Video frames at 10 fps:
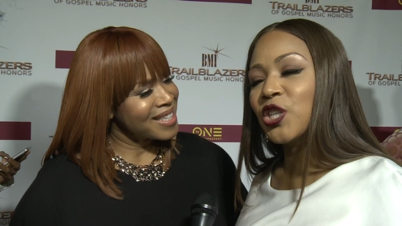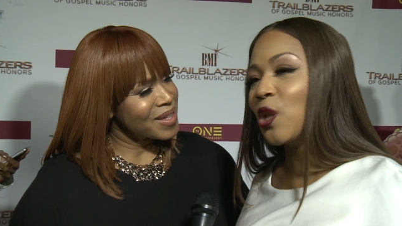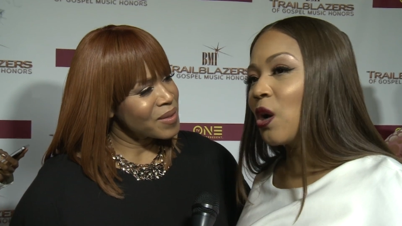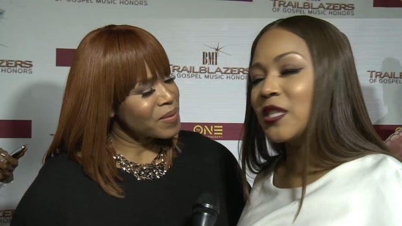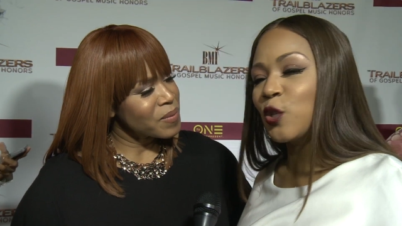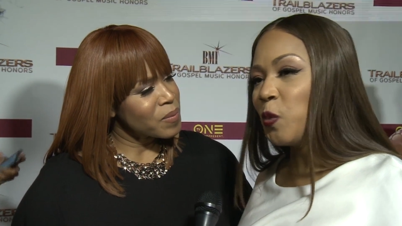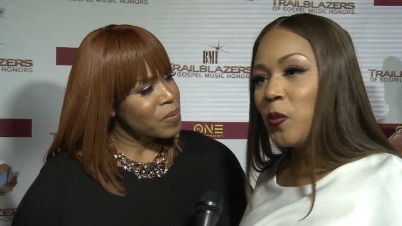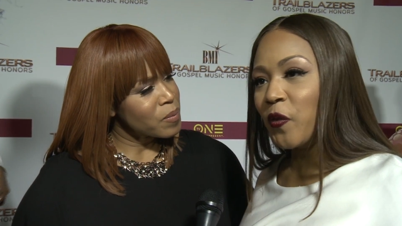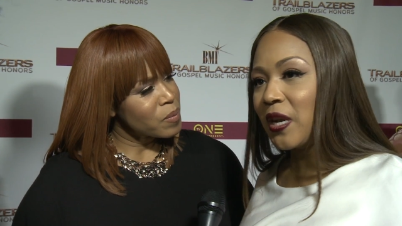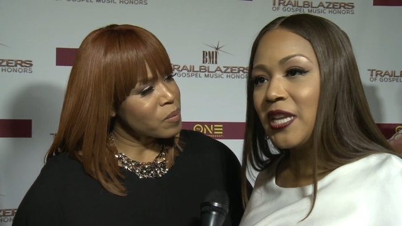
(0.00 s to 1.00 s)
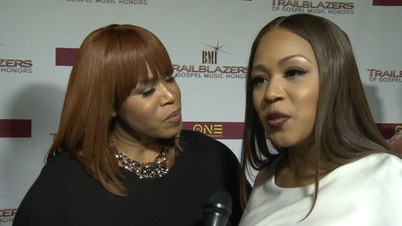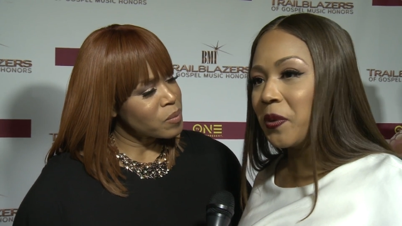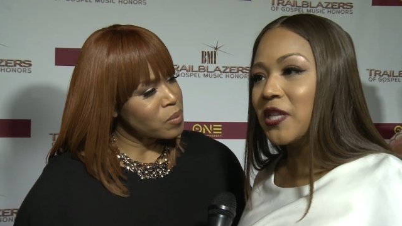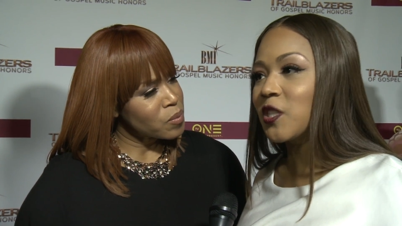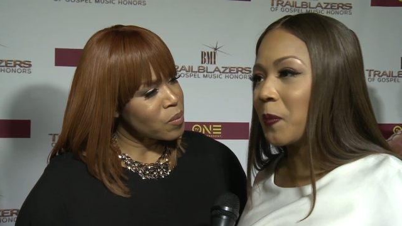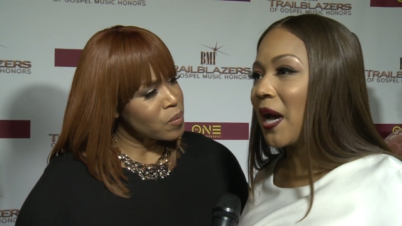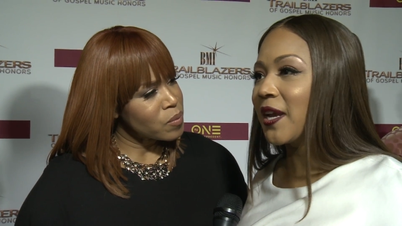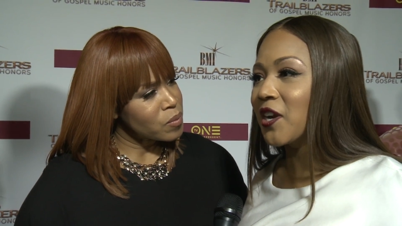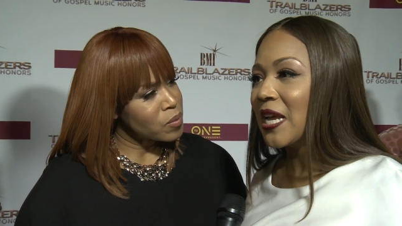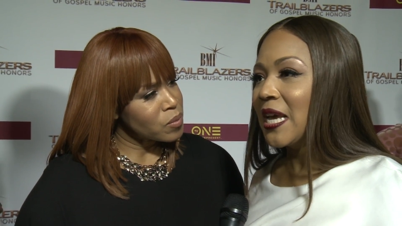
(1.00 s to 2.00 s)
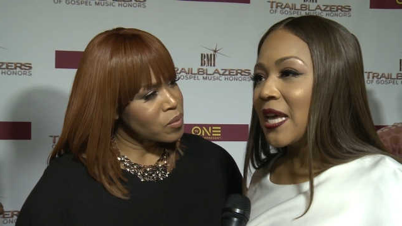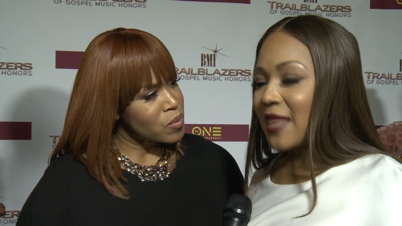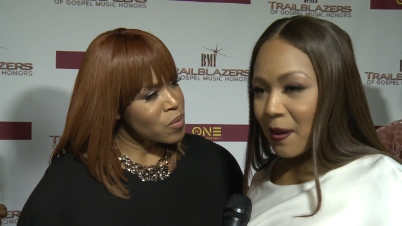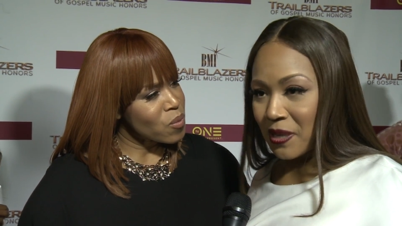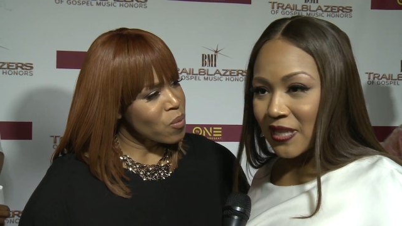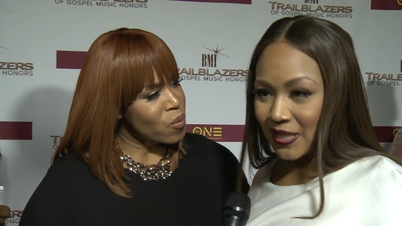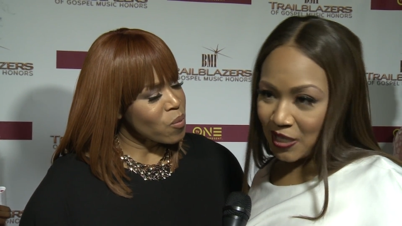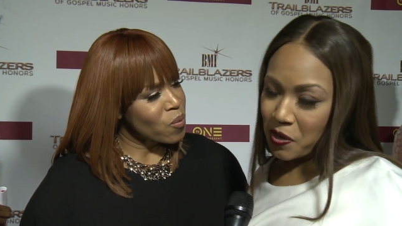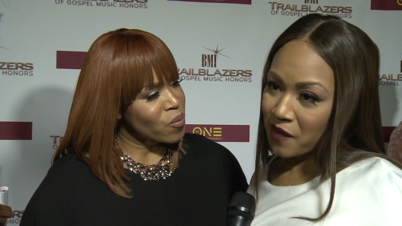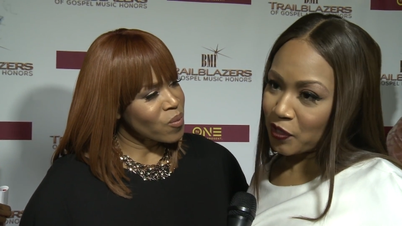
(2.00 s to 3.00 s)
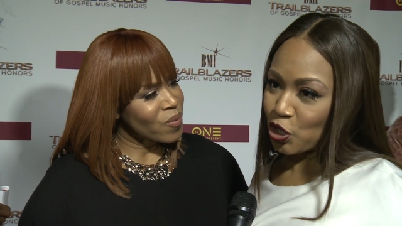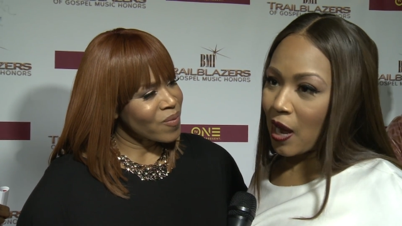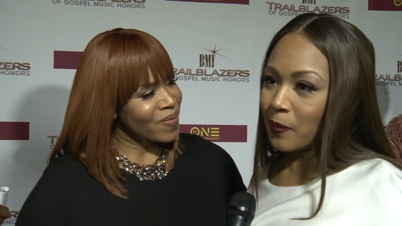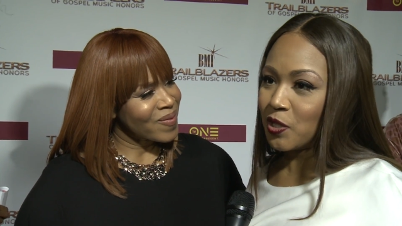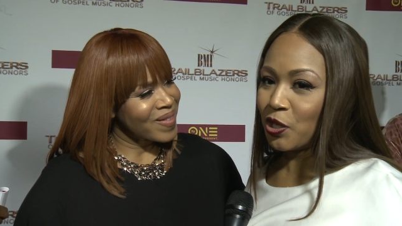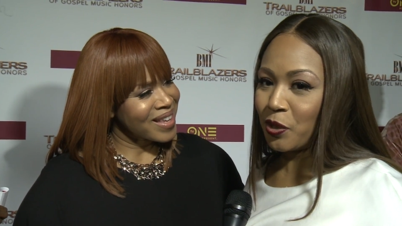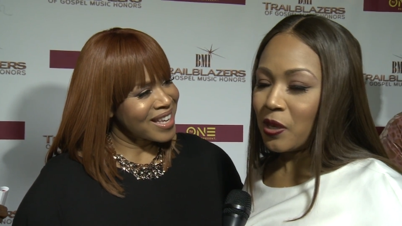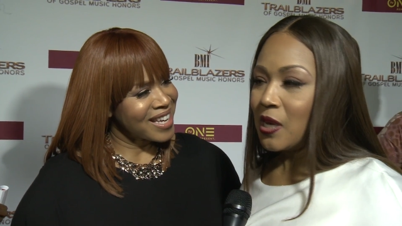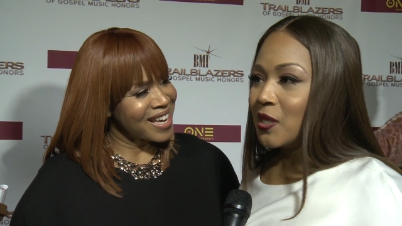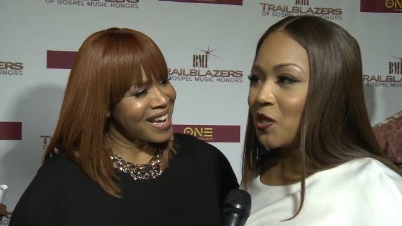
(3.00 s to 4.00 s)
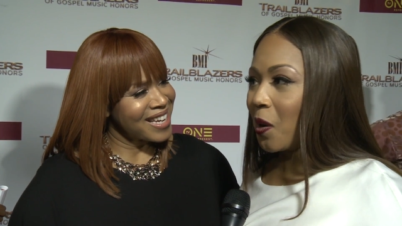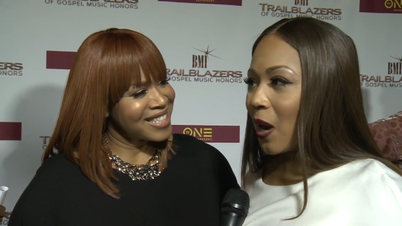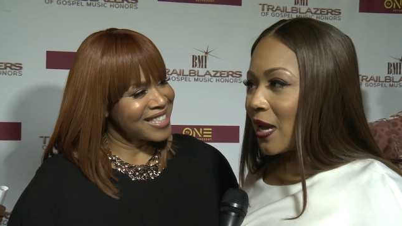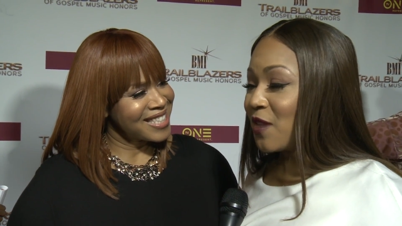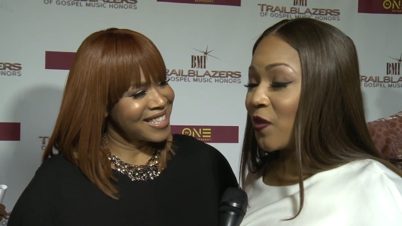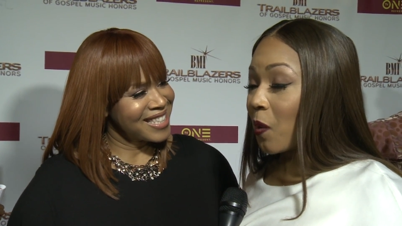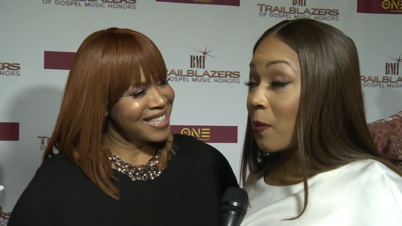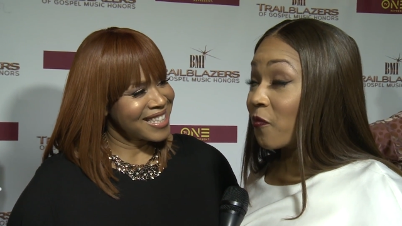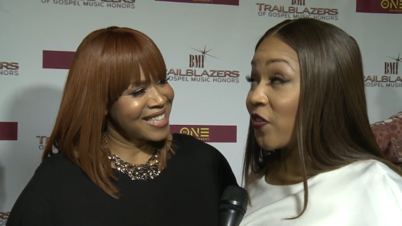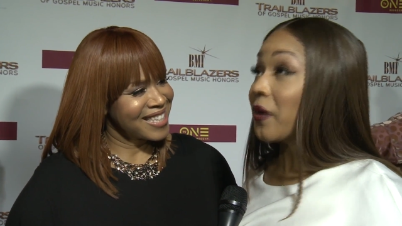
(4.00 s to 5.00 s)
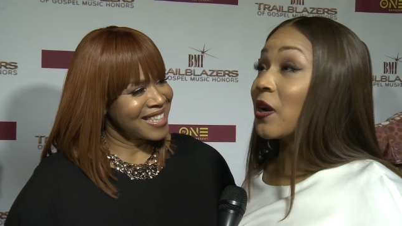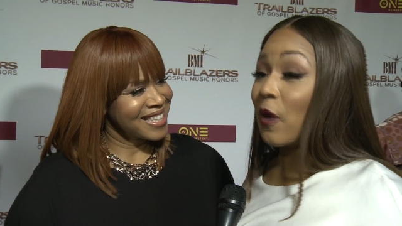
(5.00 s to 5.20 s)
Speaker 1: As long as there's people that need to be inspired, that means I still have a job to do. So I, even though I'm very